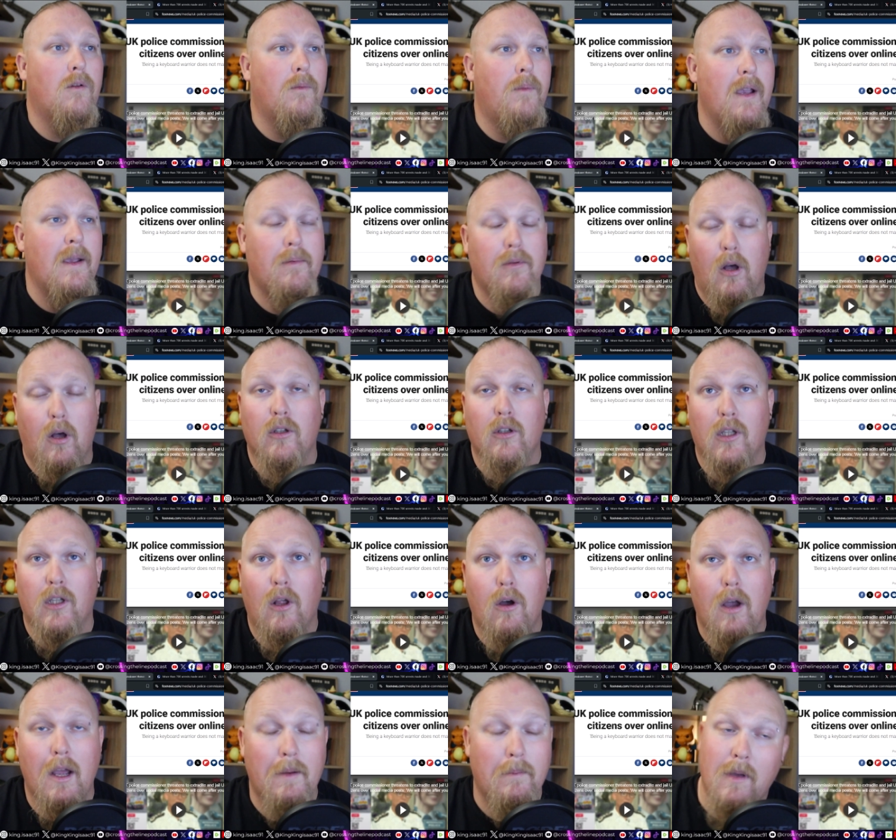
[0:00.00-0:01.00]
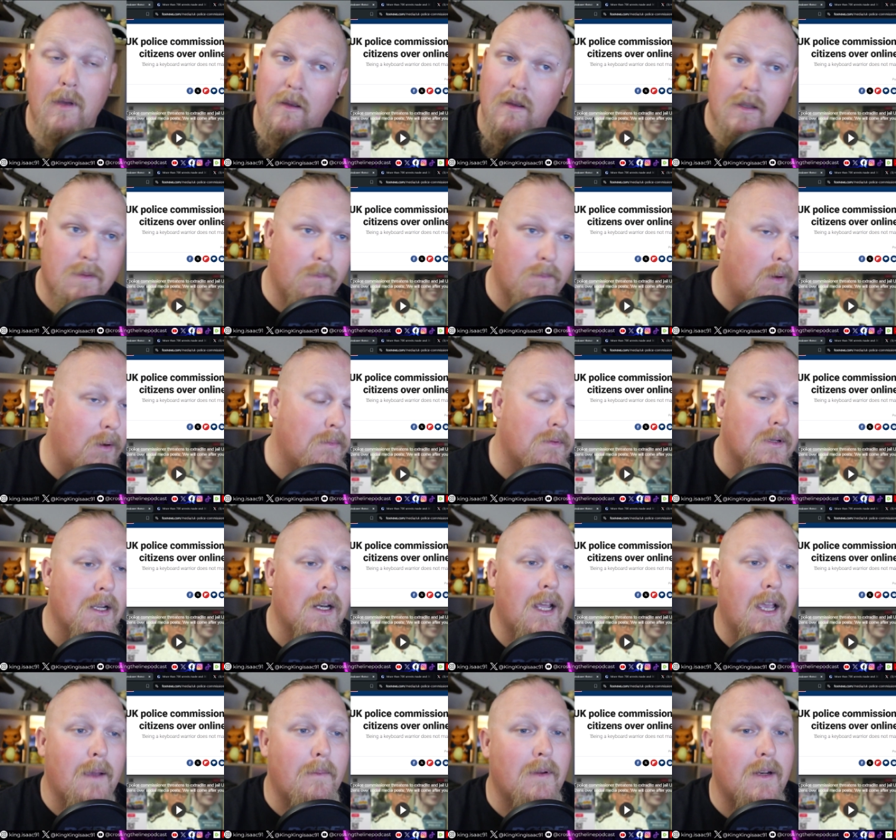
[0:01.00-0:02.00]
people online, it's probably
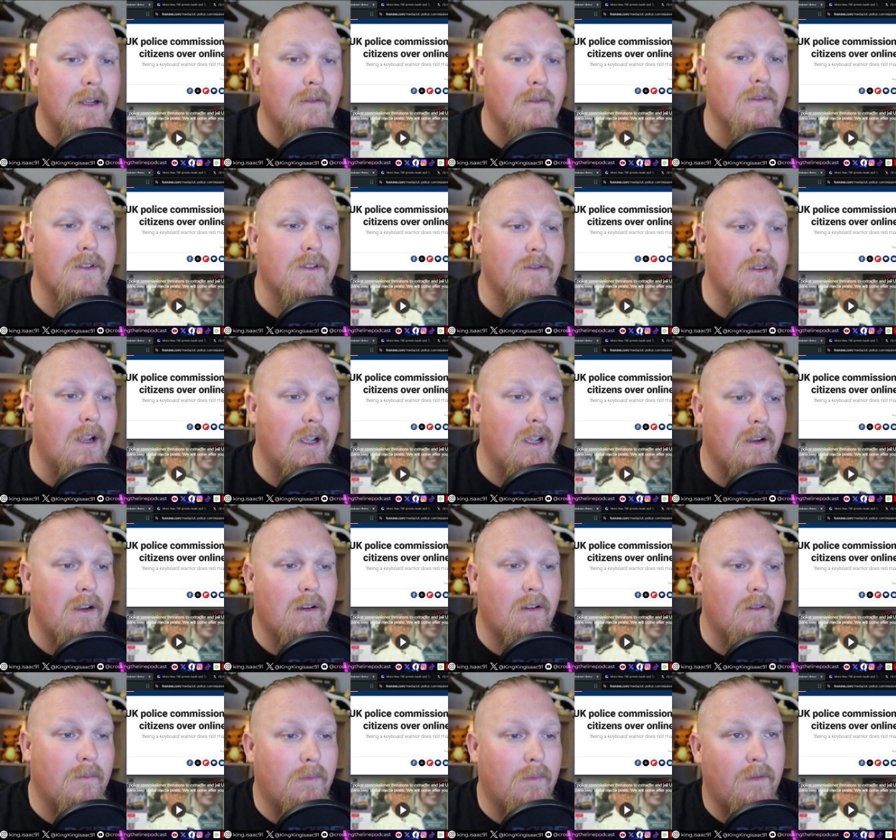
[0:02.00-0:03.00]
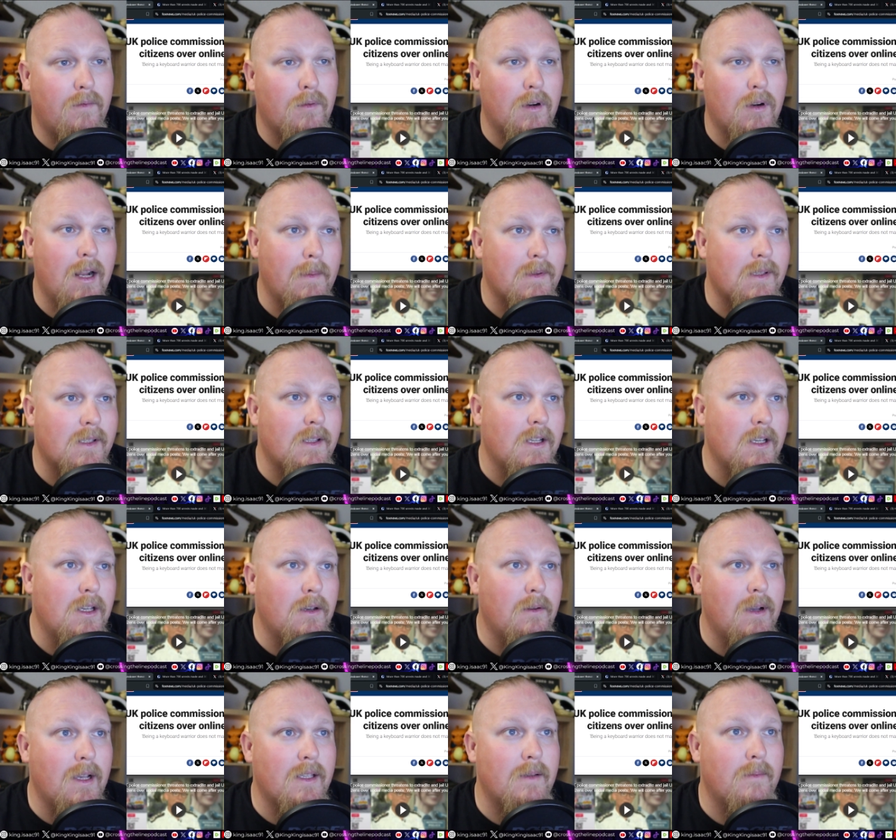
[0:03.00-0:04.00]
going to happen here in Australia before it happens in the
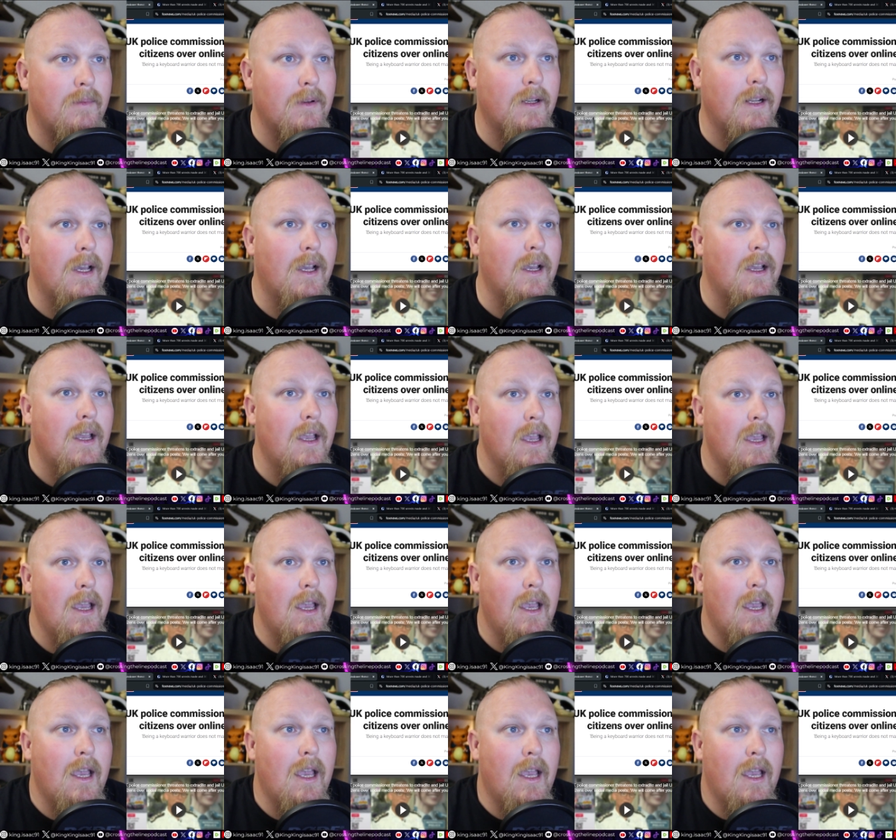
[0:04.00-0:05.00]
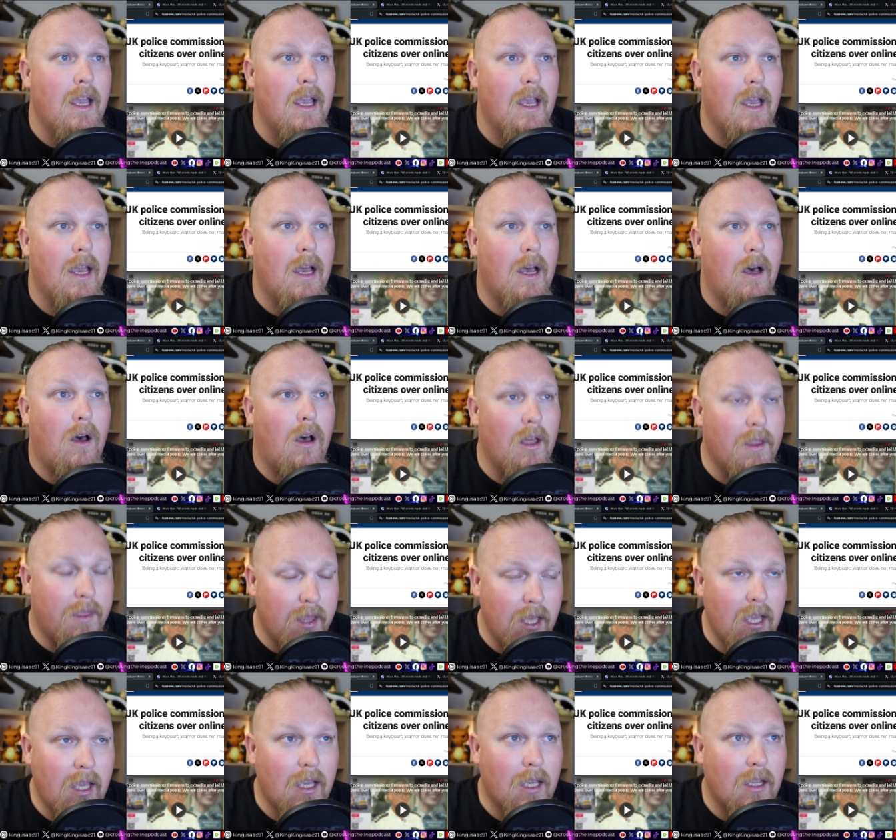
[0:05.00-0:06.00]
US, but I
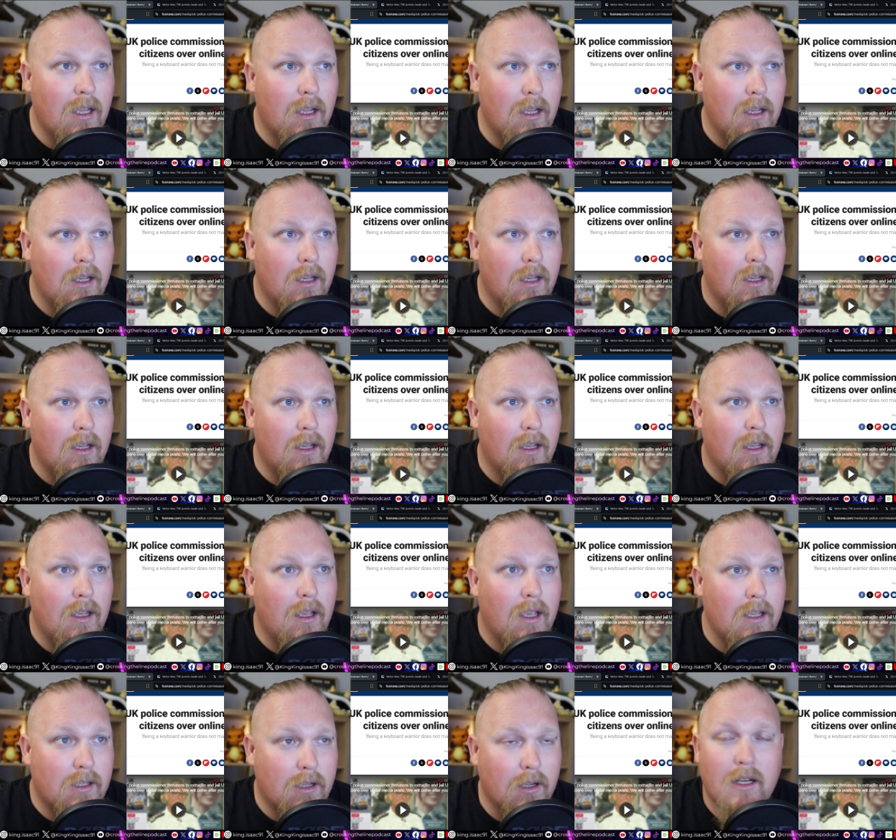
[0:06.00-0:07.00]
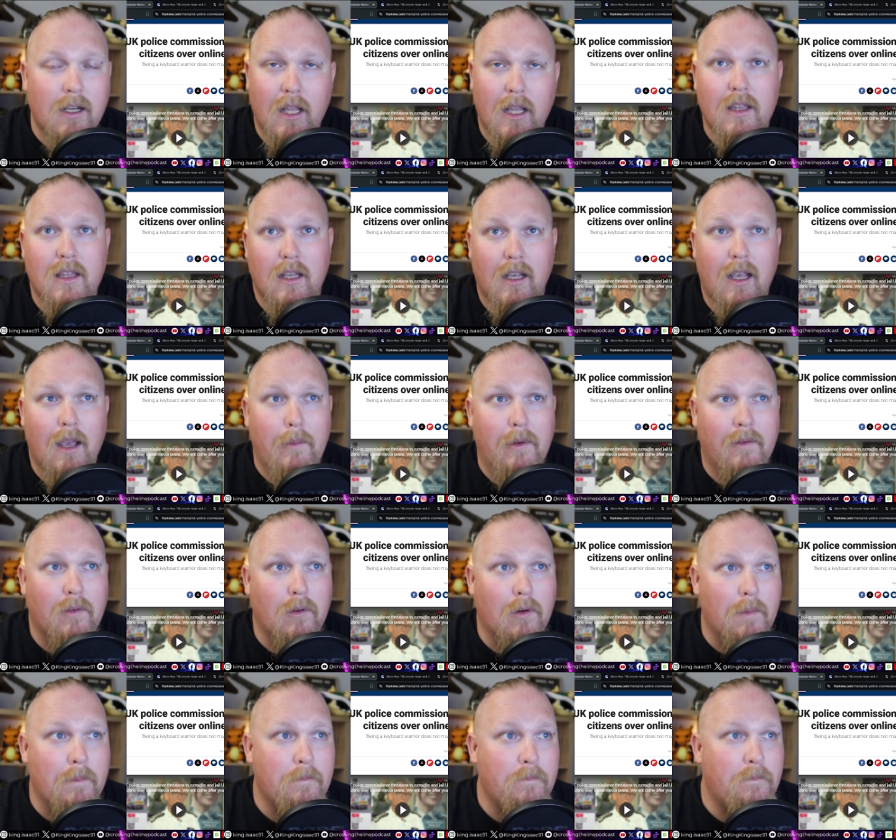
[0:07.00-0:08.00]
think he's got another thing coming
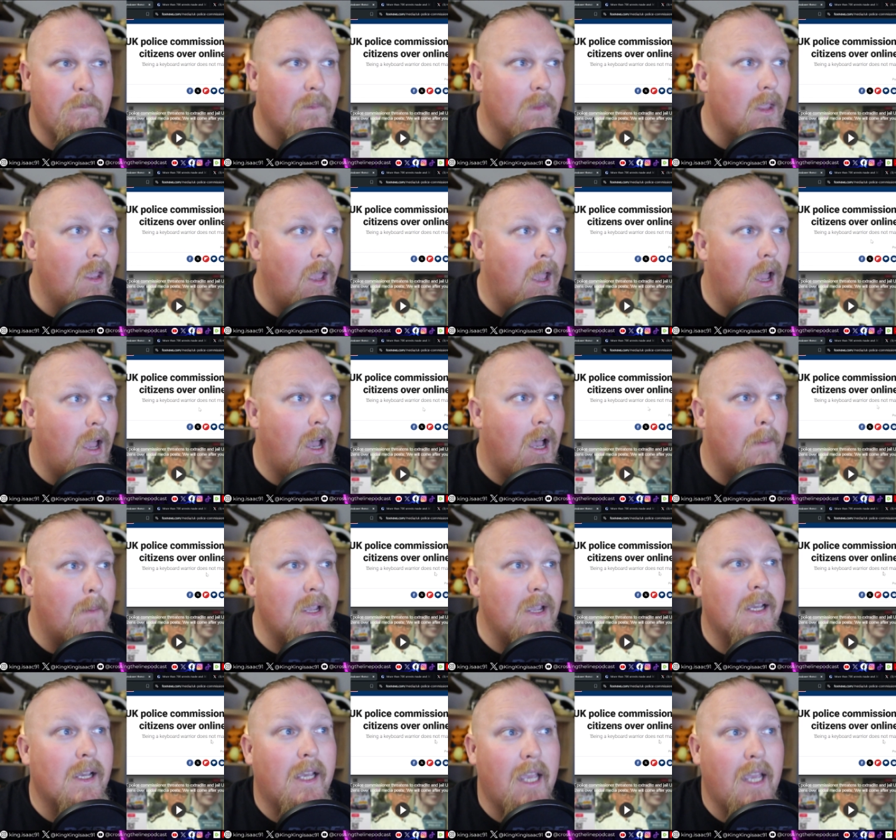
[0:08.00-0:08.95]
for him. Being